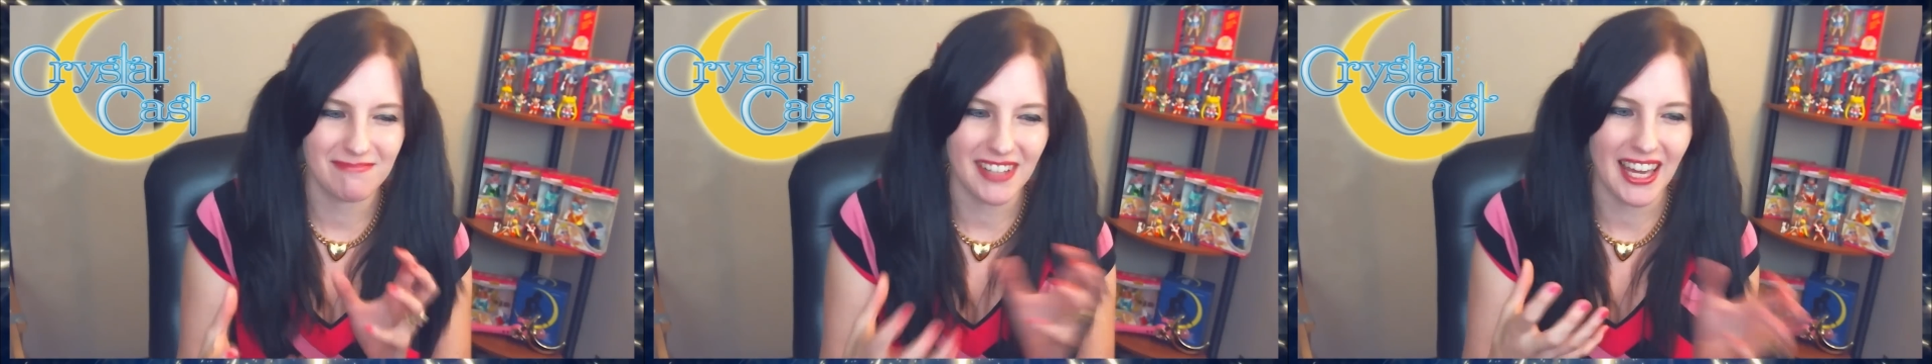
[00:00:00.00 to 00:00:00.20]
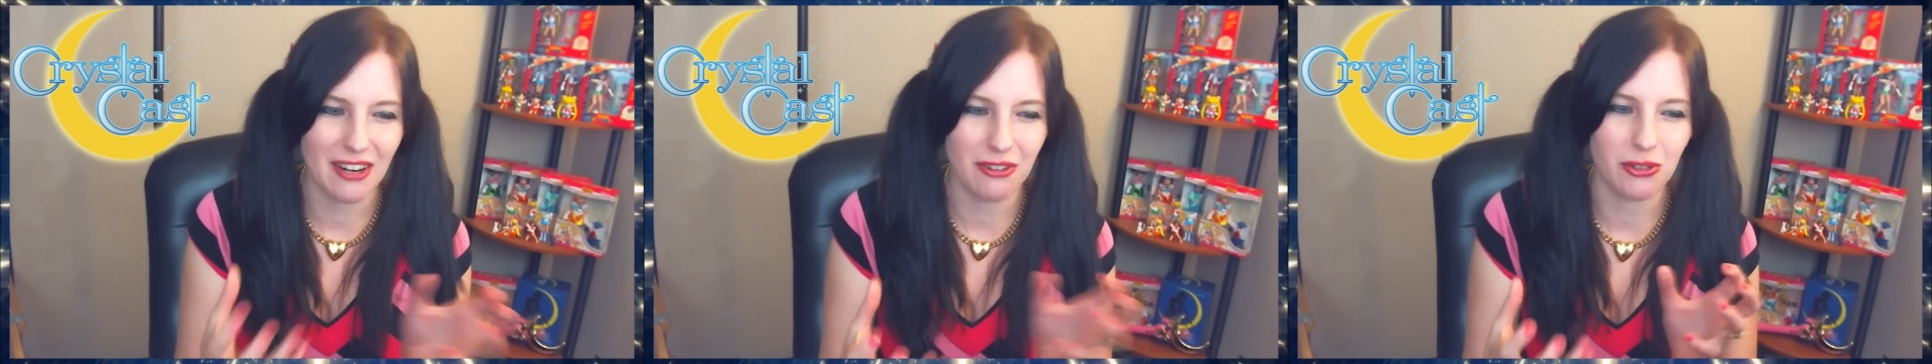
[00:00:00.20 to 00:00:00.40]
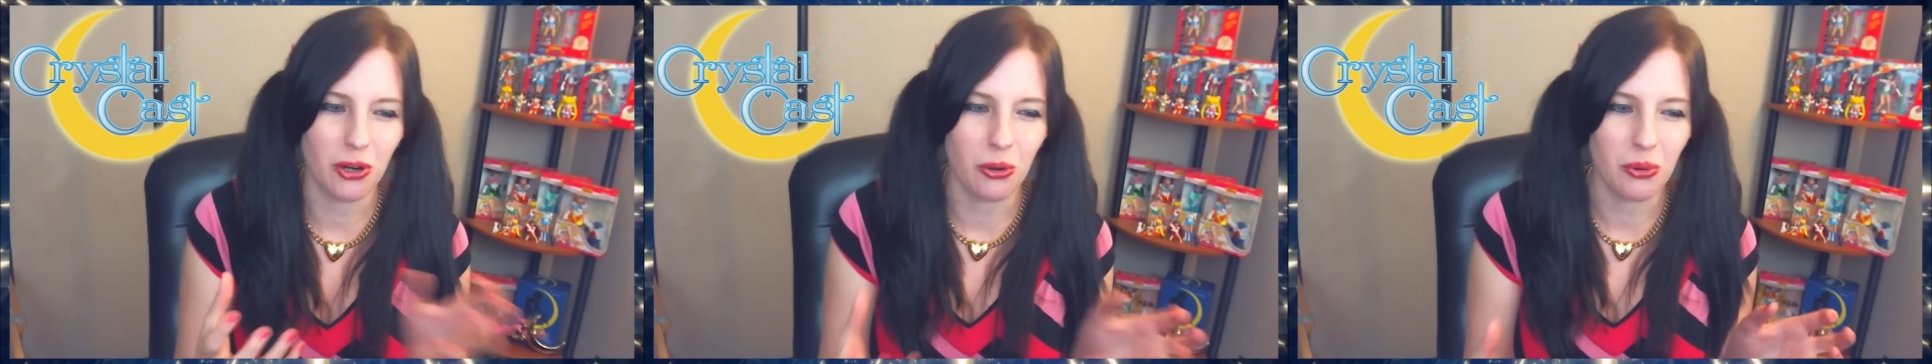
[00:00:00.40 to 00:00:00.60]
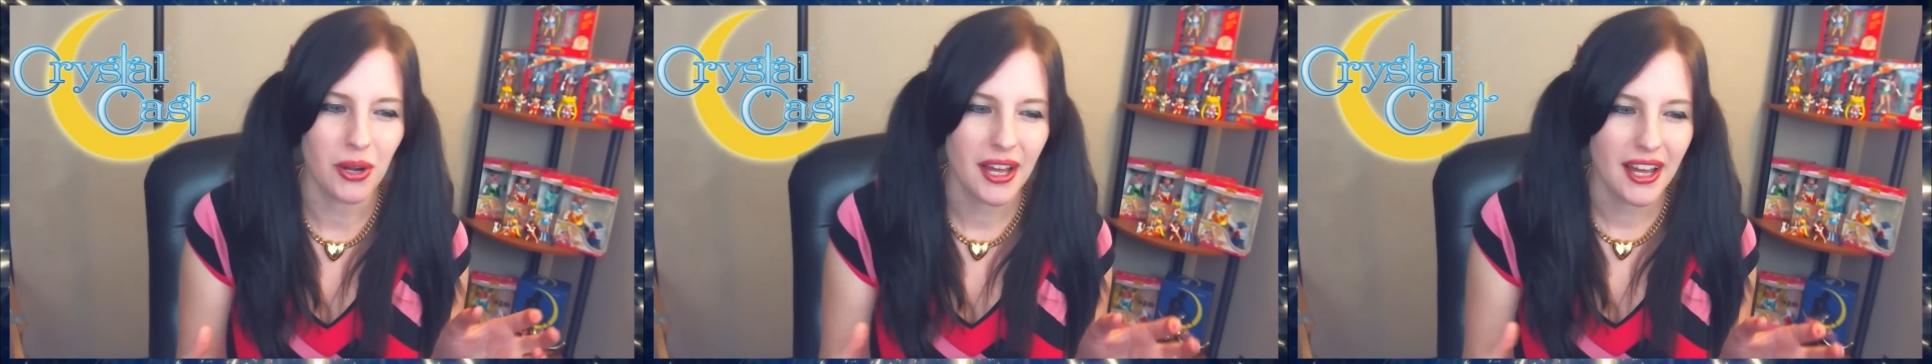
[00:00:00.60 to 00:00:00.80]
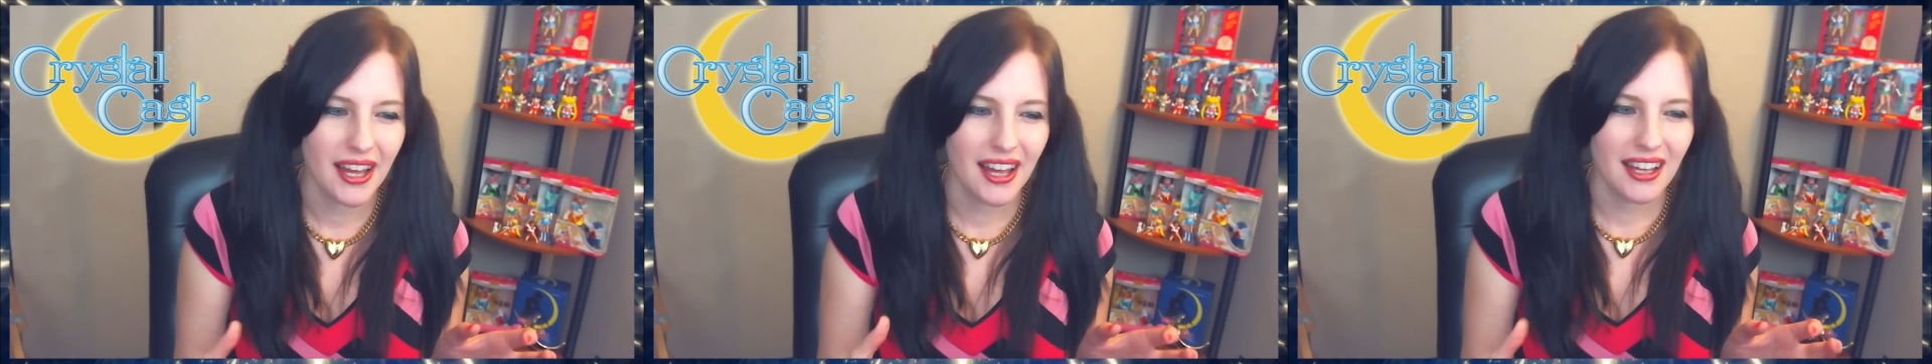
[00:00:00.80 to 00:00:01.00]
I don't know,
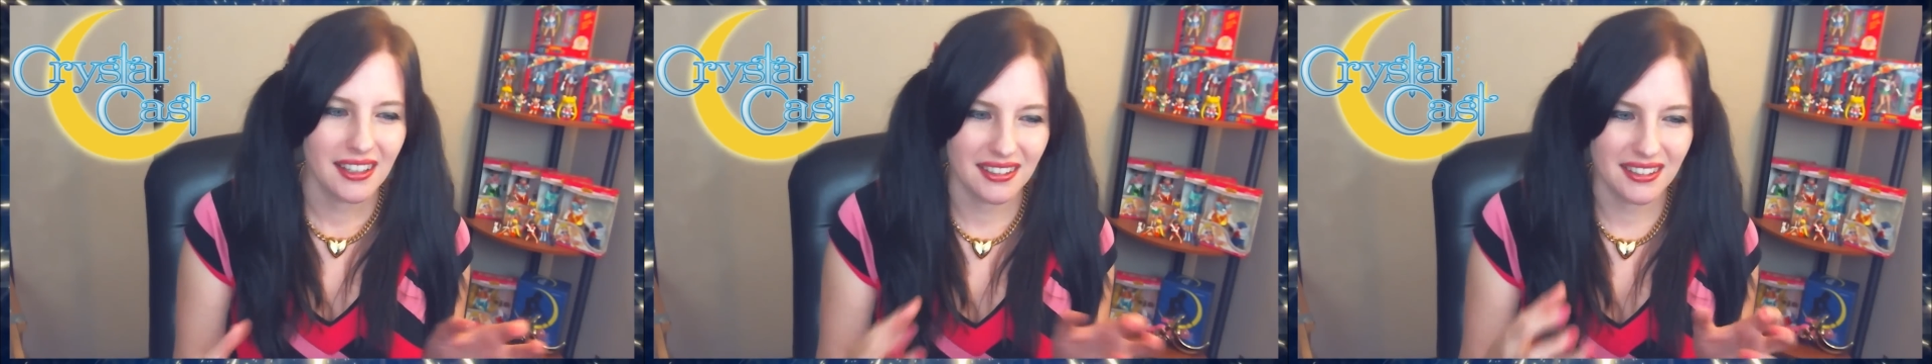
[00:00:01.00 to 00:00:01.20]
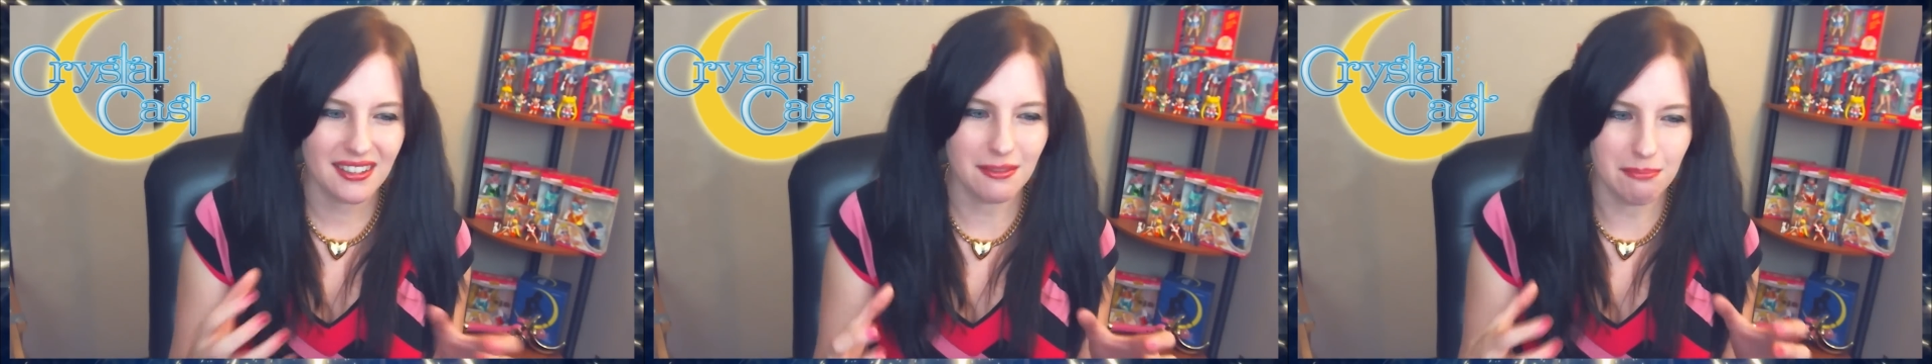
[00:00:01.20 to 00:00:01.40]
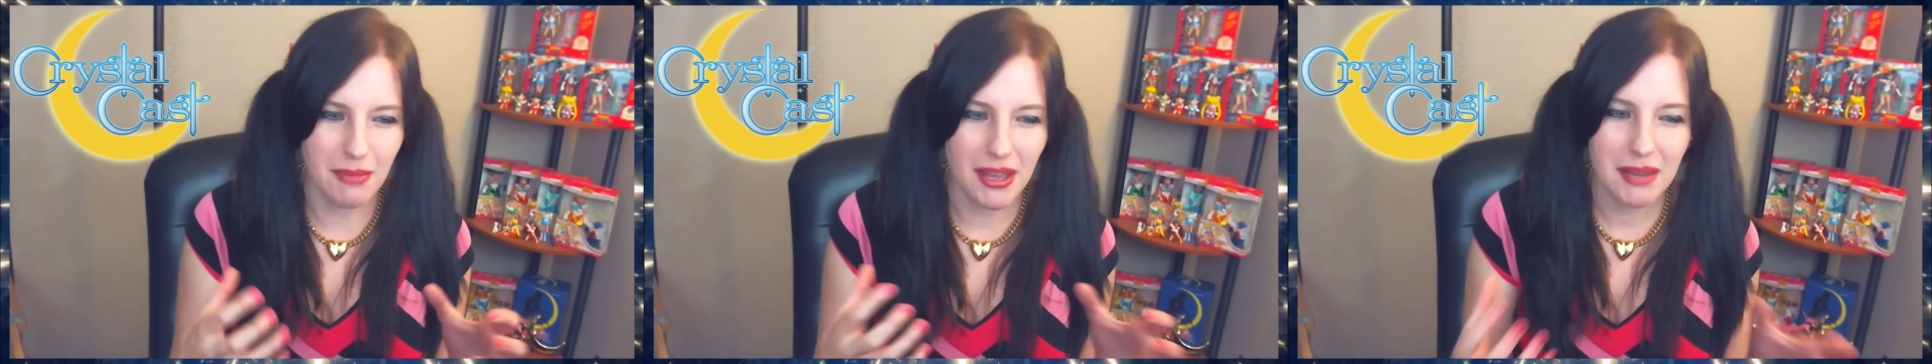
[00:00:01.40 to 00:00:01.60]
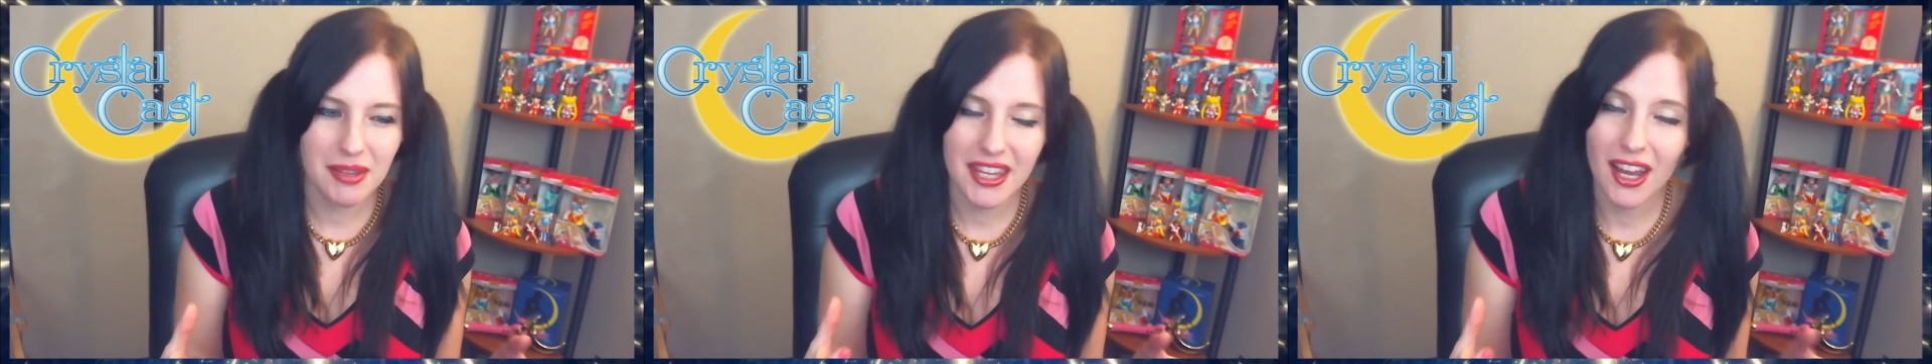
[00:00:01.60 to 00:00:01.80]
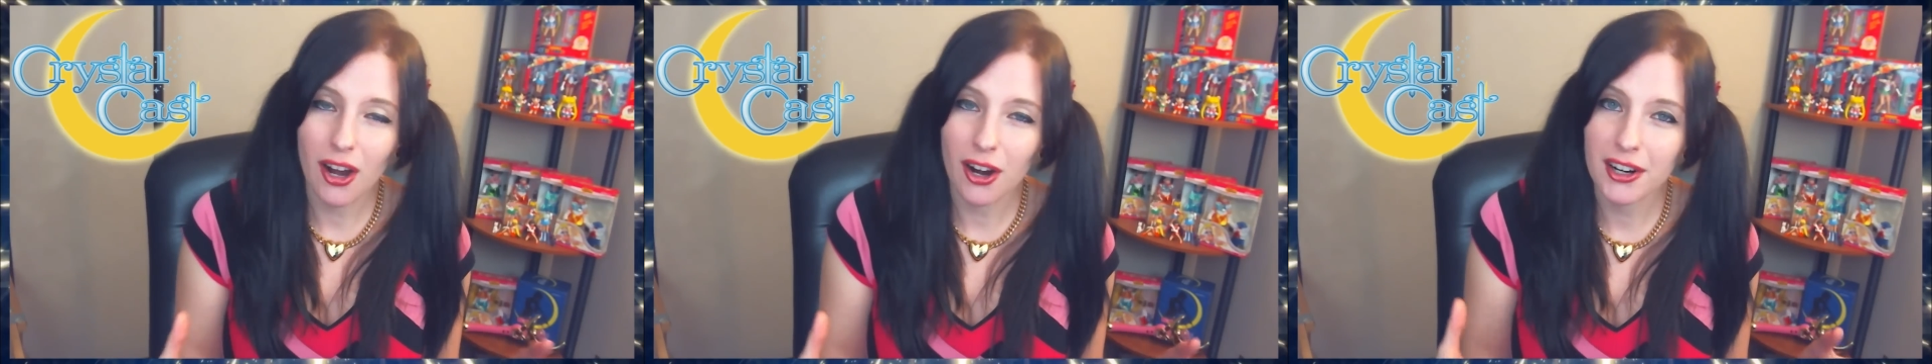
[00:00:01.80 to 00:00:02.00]
maybe
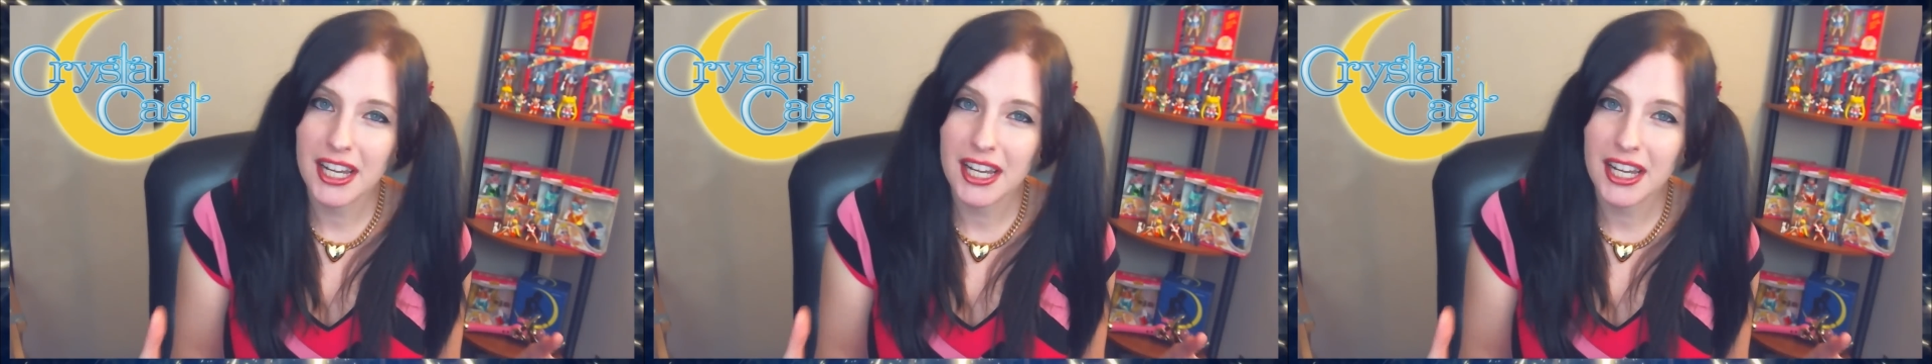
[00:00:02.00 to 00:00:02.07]
they are